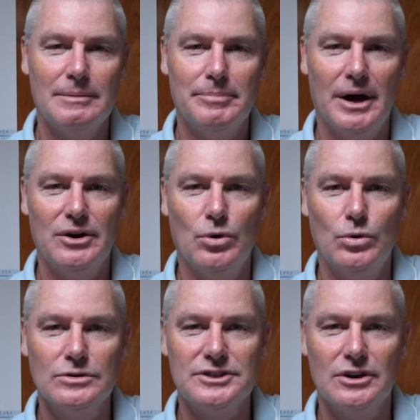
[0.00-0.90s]
but
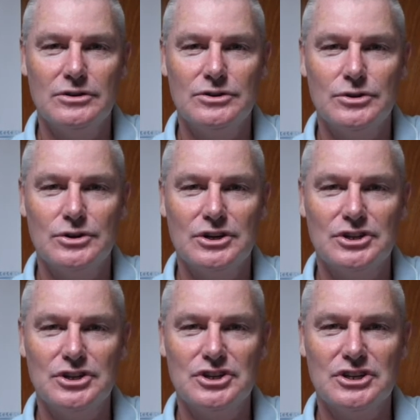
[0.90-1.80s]
also to the
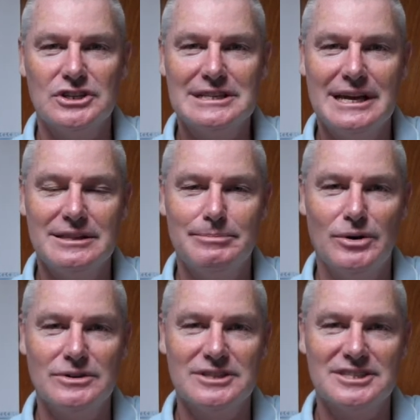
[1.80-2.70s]
conditions that the
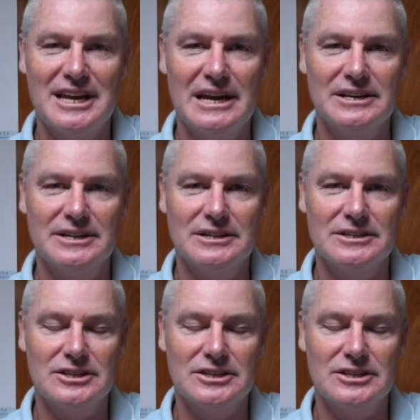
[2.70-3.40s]
boats are sailing in.